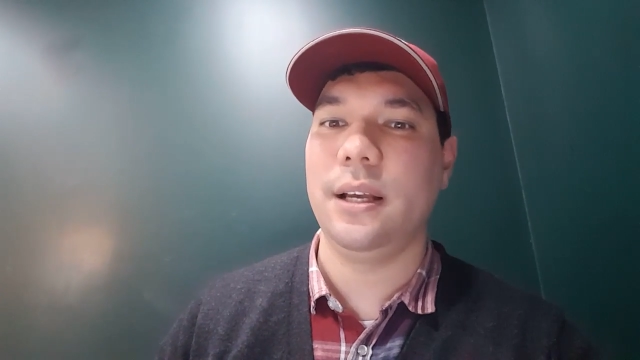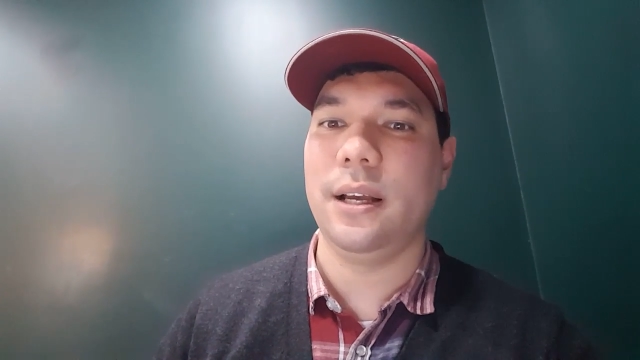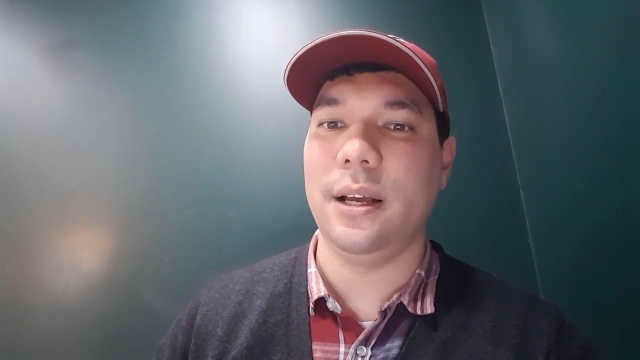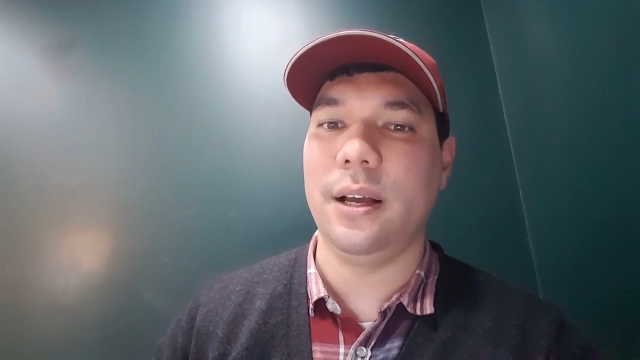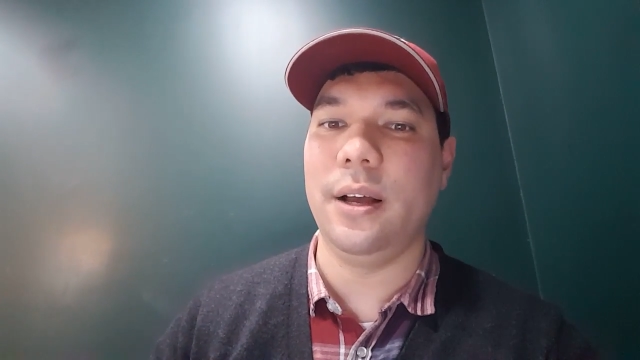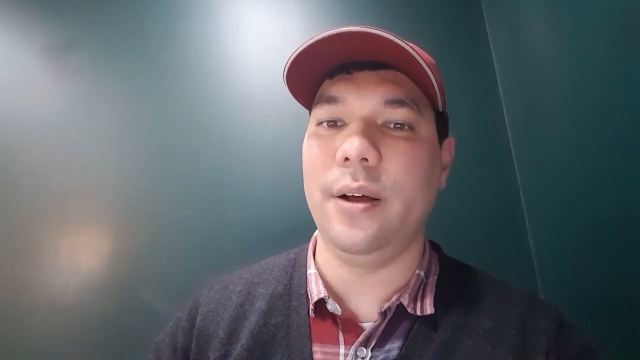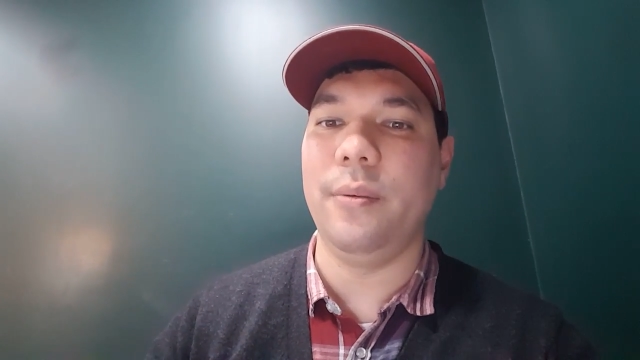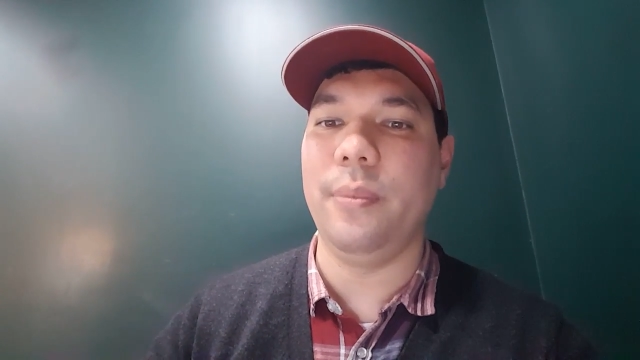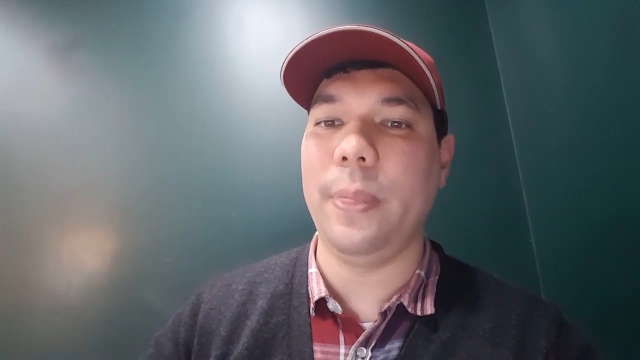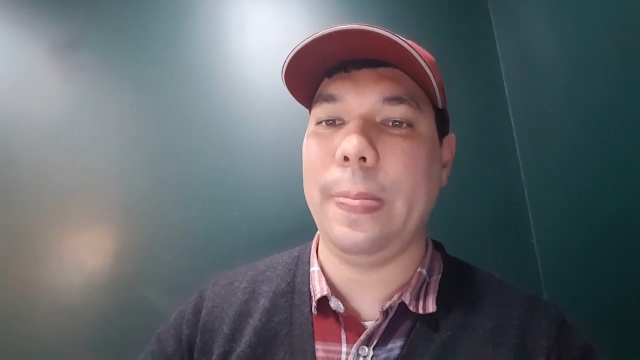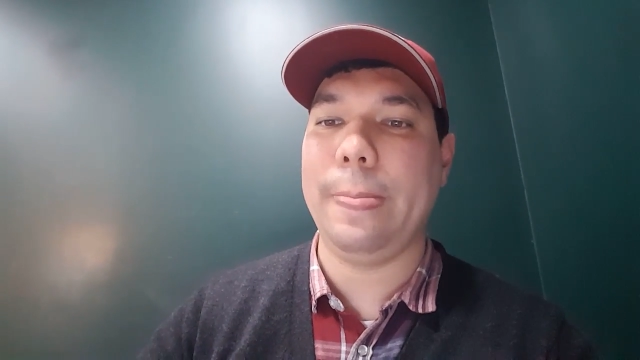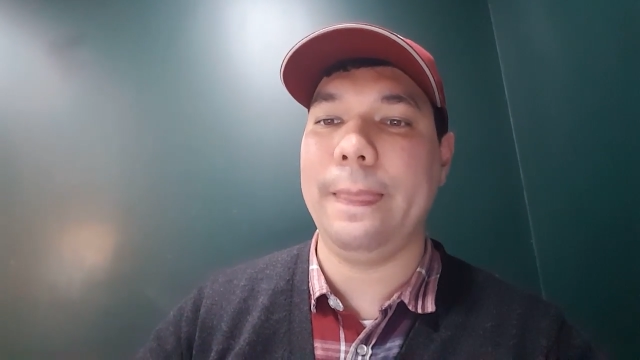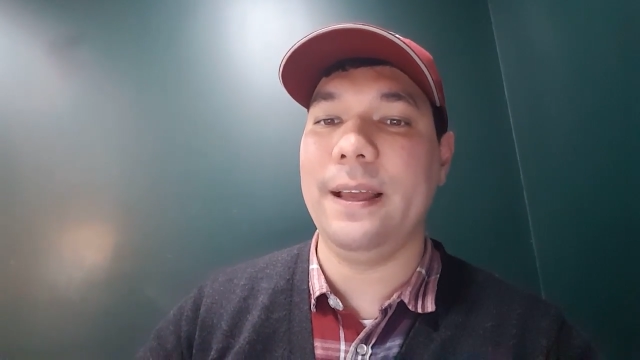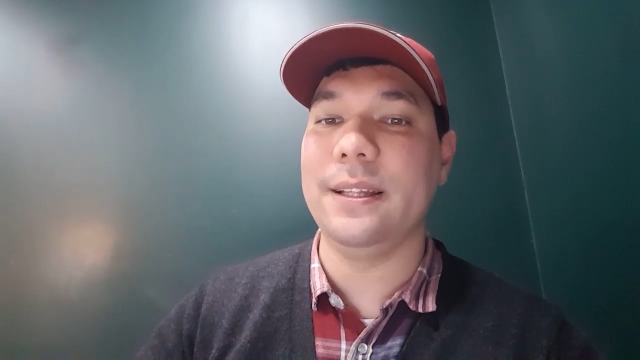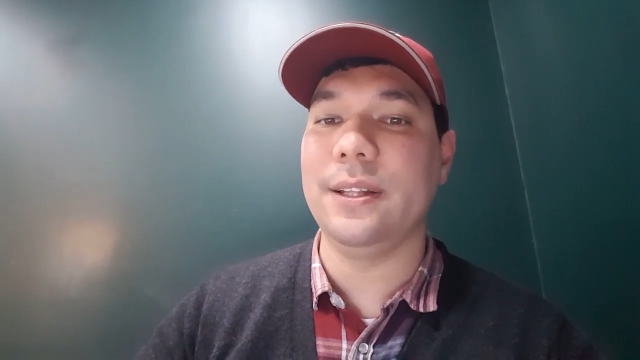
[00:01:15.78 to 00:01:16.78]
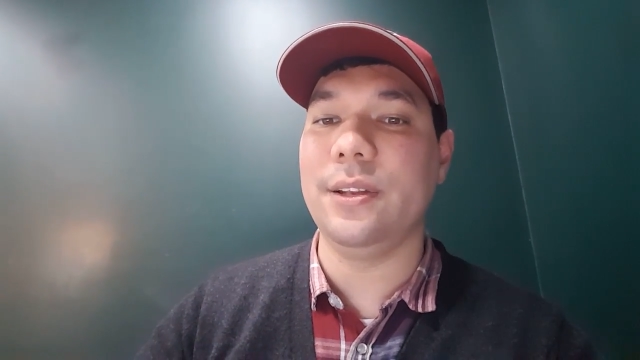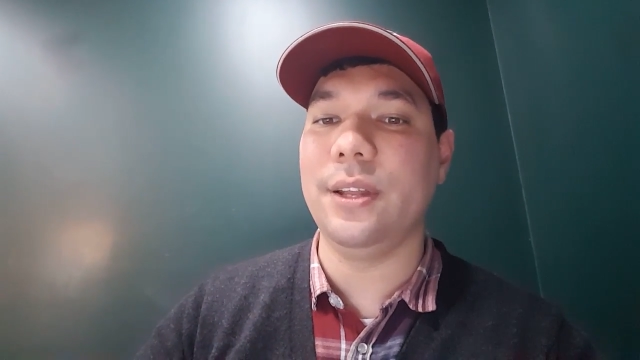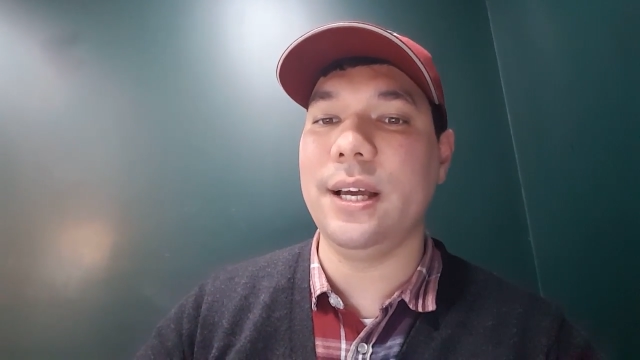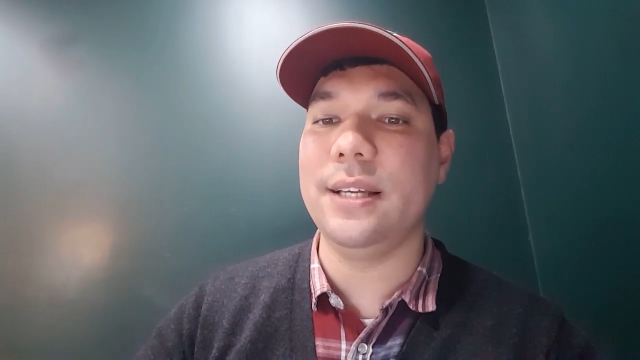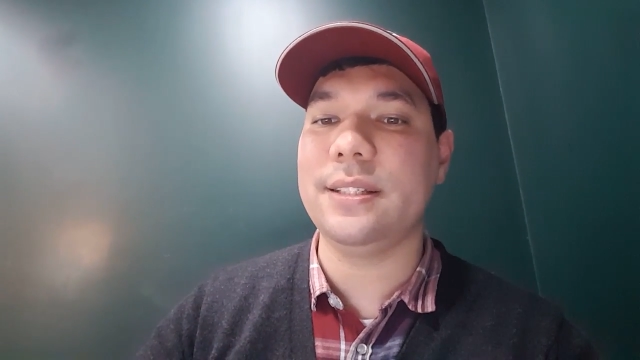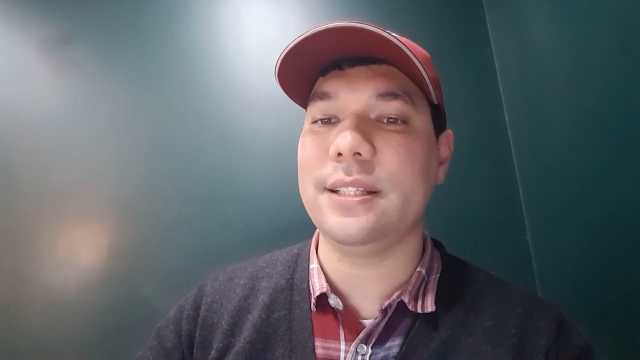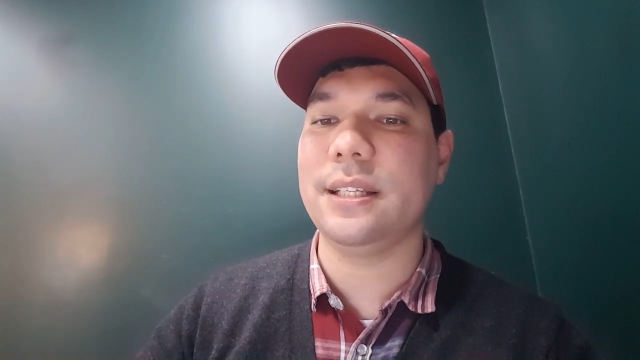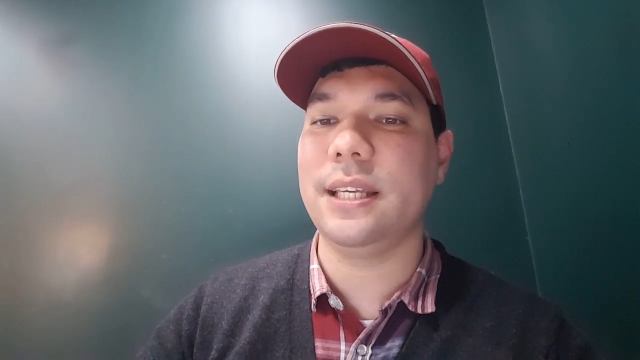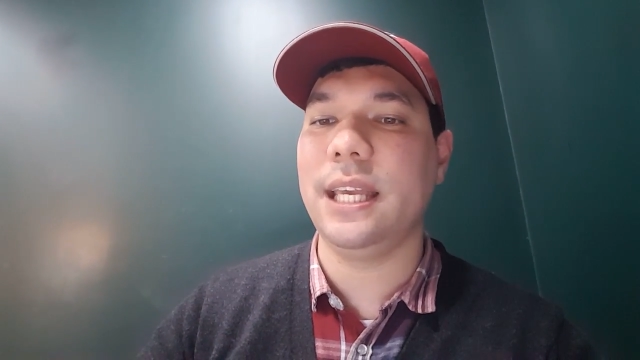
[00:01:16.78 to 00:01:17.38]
And then last,